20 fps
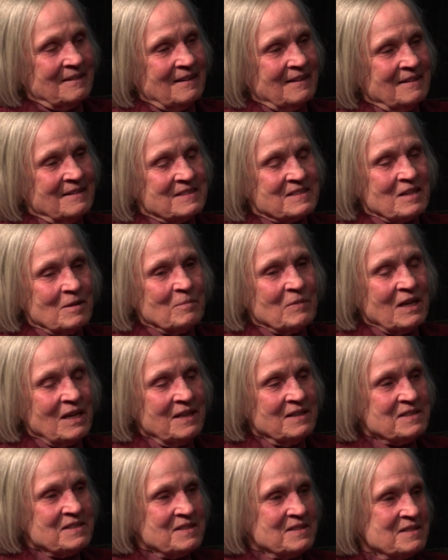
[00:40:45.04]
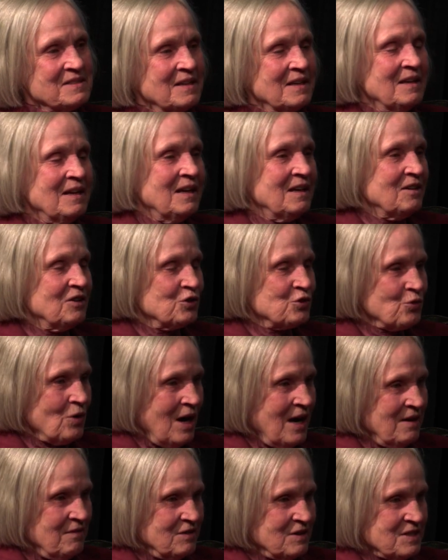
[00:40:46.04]
In some cases, they need the
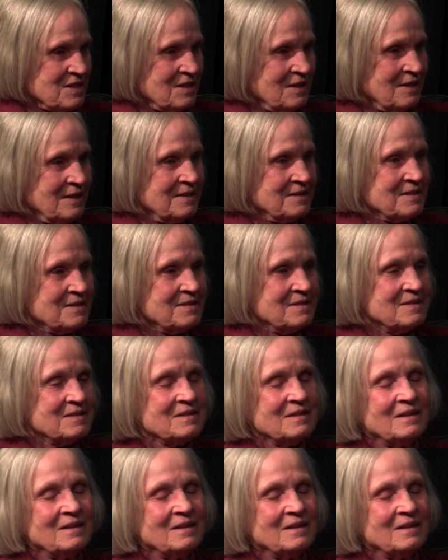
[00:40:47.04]
driver's license.